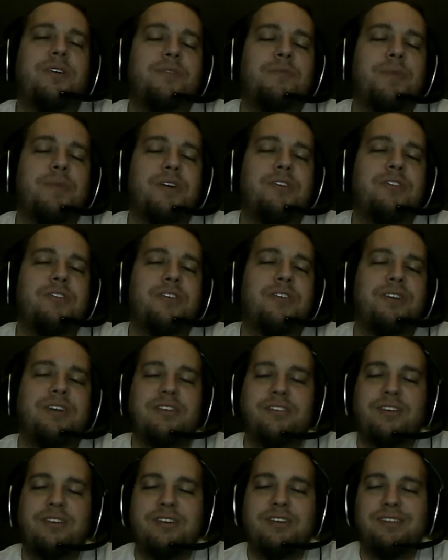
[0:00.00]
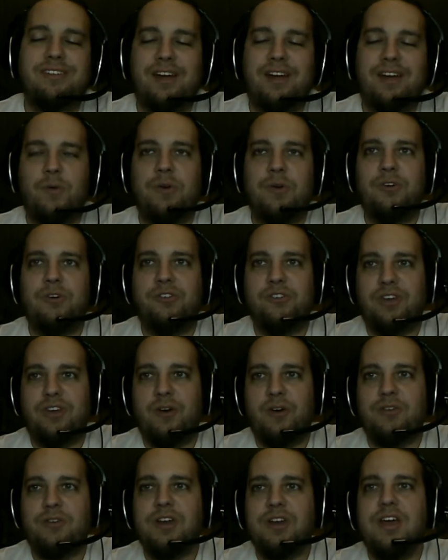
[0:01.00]
it by saying it's a sour
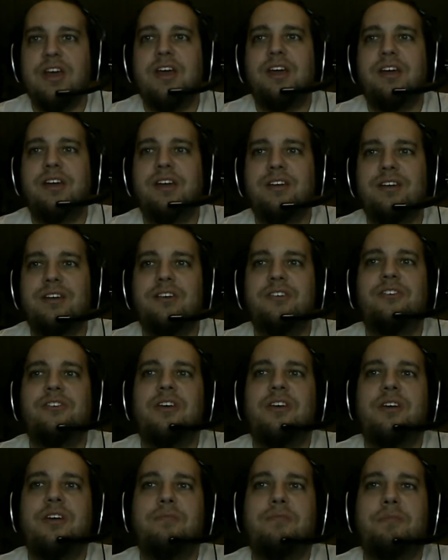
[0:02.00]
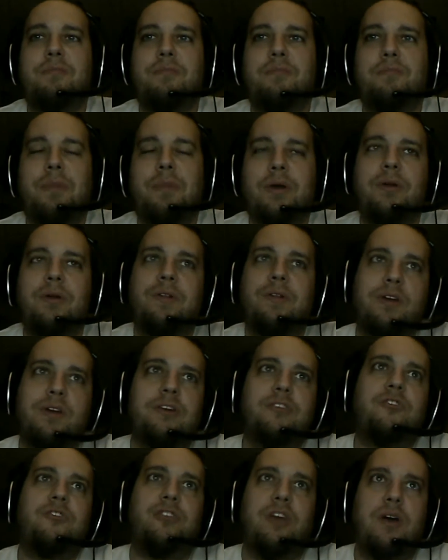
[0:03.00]
stout. It is a
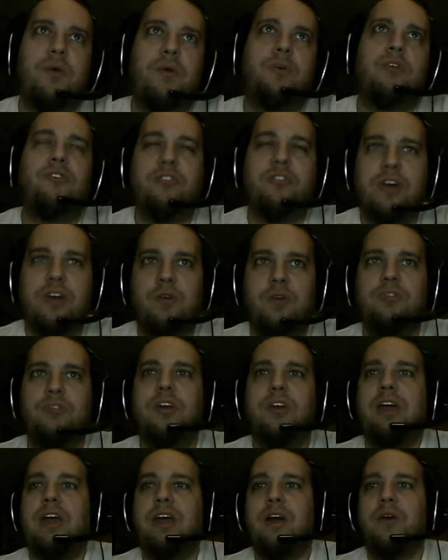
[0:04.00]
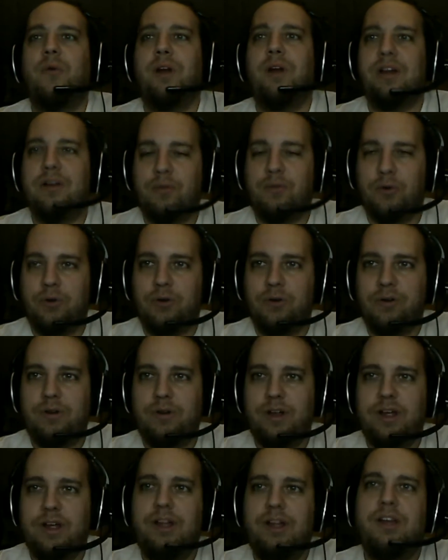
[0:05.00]
barrel-aged sour stout. However,
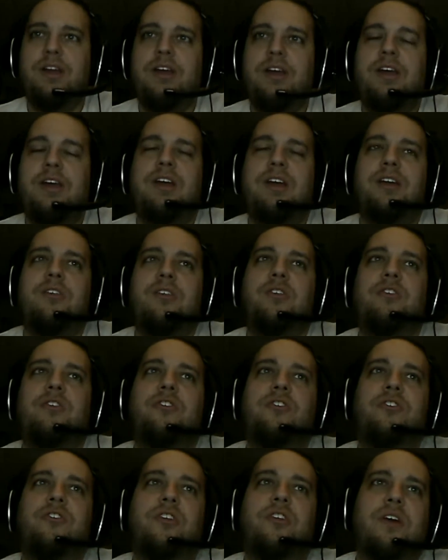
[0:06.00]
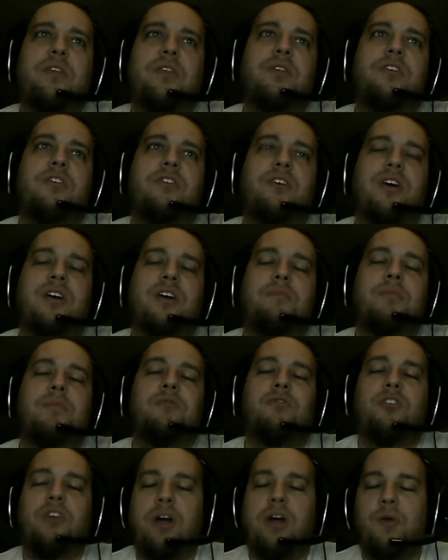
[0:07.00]
this is not the type
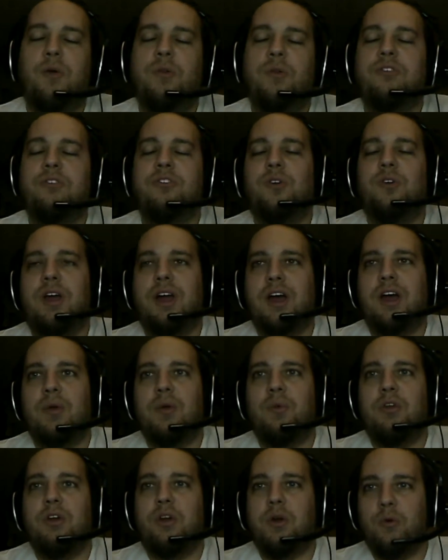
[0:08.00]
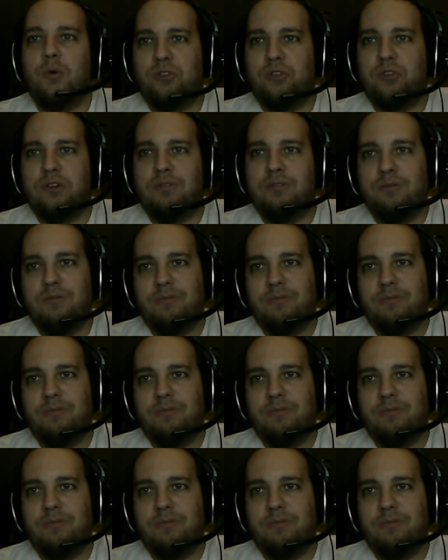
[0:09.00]
of sour that you had with the Goza.